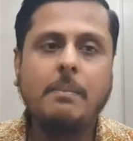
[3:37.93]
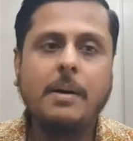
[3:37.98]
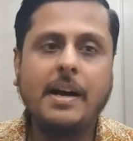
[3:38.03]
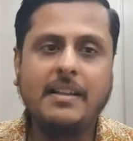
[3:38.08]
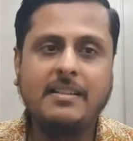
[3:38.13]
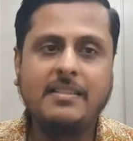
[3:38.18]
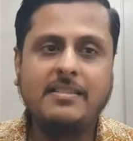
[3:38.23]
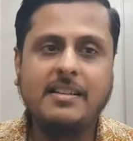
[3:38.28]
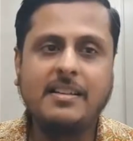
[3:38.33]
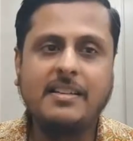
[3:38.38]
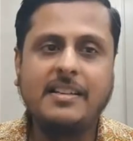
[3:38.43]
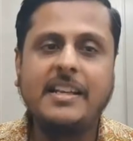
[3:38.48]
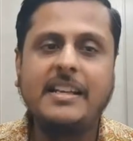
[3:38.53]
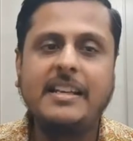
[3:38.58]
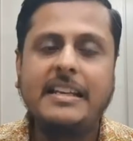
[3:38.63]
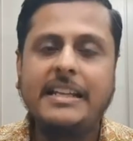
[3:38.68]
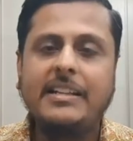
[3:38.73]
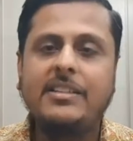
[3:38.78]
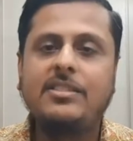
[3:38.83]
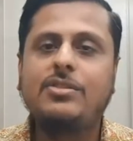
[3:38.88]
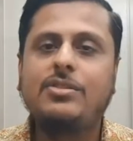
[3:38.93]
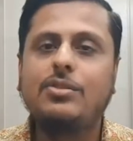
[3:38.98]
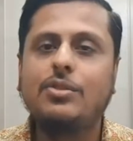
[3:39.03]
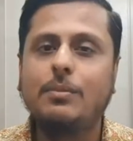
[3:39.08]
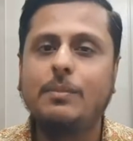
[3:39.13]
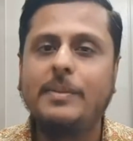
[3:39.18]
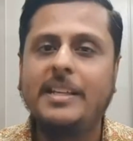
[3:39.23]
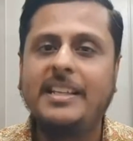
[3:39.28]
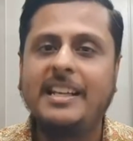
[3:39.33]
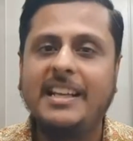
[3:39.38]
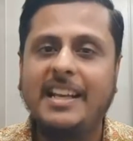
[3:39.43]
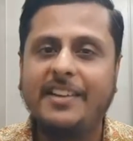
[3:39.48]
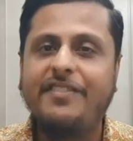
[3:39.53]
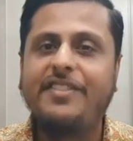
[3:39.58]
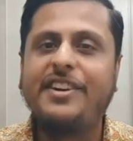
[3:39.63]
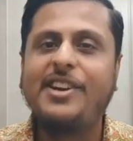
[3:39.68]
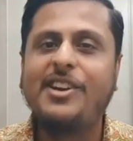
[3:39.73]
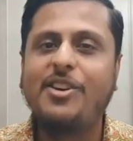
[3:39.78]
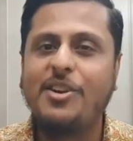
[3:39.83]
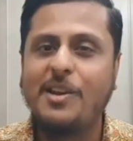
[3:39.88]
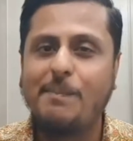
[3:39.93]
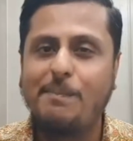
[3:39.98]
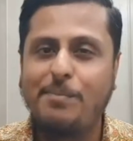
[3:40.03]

but uh, they need to be delivering on the